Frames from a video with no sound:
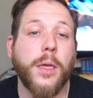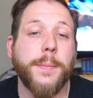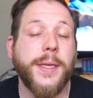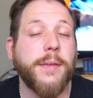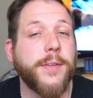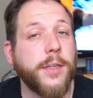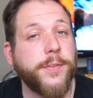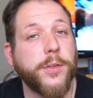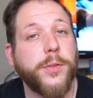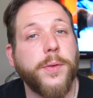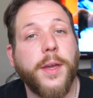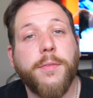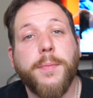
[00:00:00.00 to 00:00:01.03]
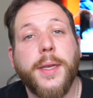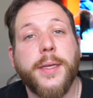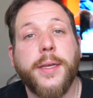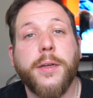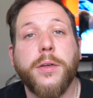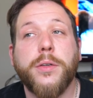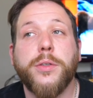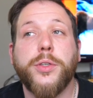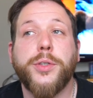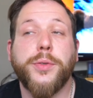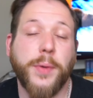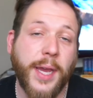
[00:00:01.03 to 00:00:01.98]
Even if you do have Medicare,
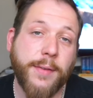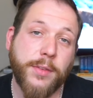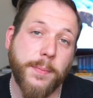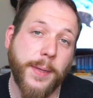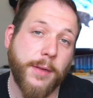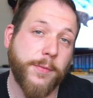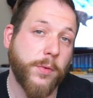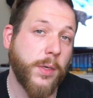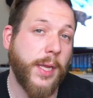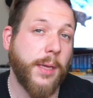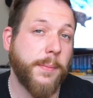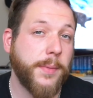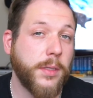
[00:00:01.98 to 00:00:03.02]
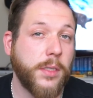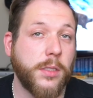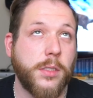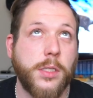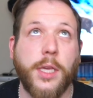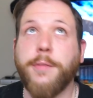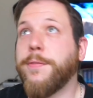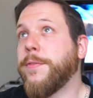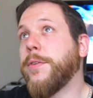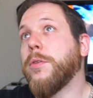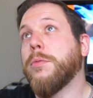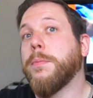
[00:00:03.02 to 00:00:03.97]
you have to pay for an ambulance if
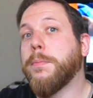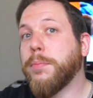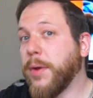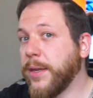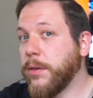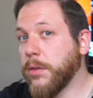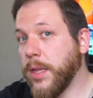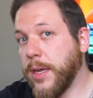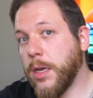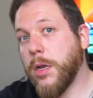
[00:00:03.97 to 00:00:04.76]
you break your leg.